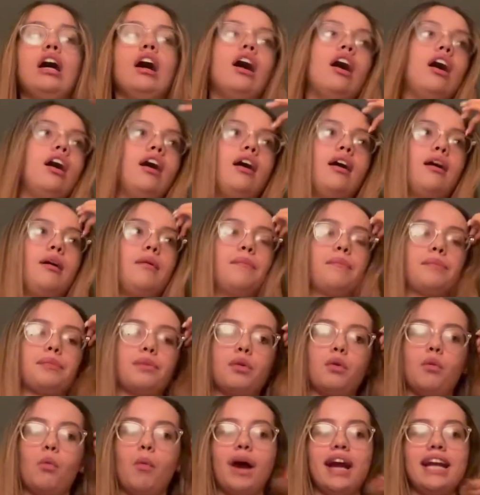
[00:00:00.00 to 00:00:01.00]
um,
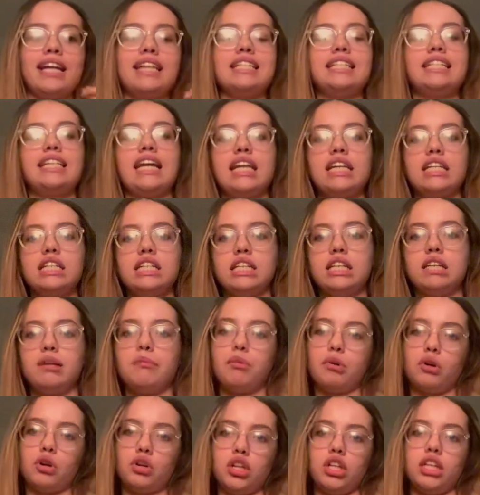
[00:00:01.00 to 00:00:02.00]
white, dainty,
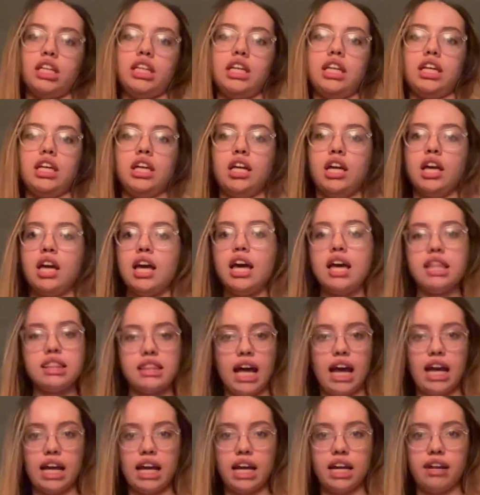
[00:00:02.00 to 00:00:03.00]
pearly,
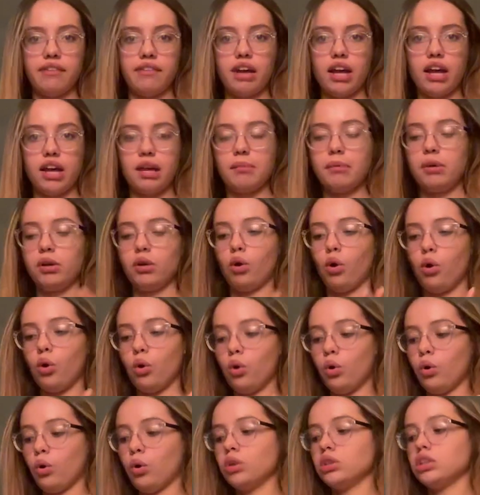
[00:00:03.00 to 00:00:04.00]
that kind of vibe,
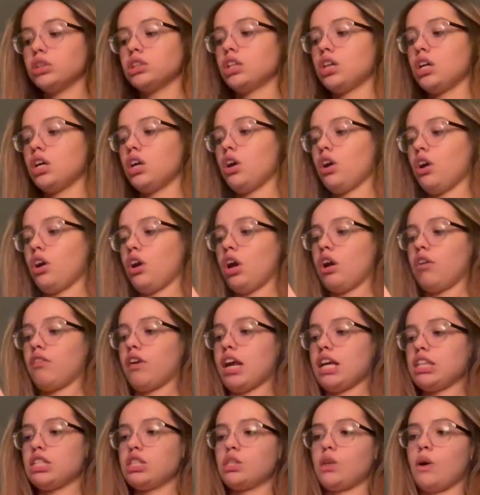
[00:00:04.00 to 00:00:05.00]
gold.
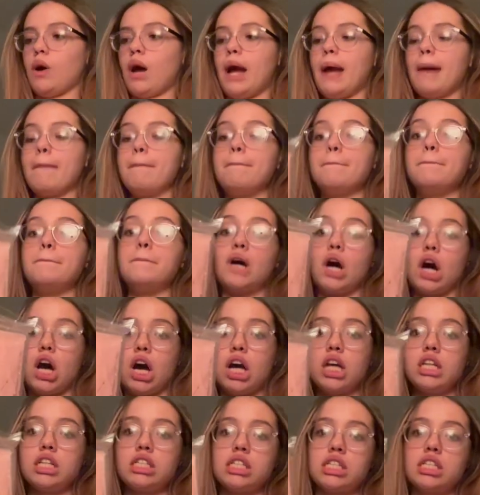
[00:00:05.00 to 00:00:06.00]
Right, so I
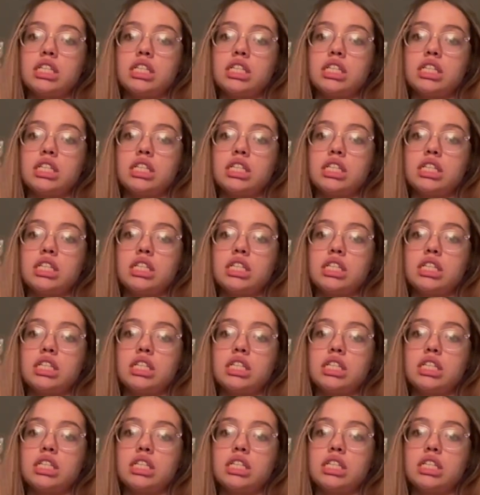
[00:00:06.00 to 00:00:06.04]
bought